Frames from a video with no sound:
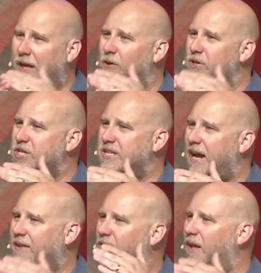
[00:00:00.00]

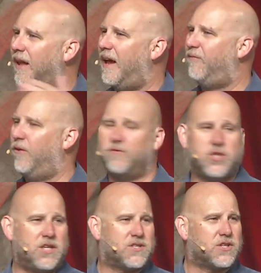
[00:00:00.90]
intersect the life of
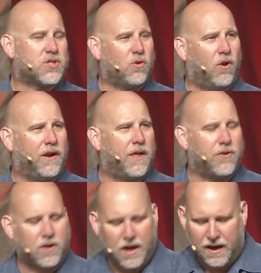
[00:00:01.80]
Jesus or
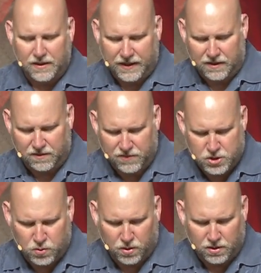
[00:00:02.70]
another godly
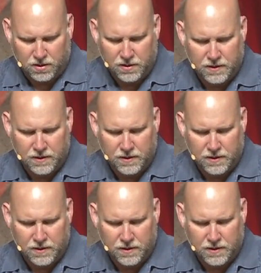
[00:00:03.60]
individual.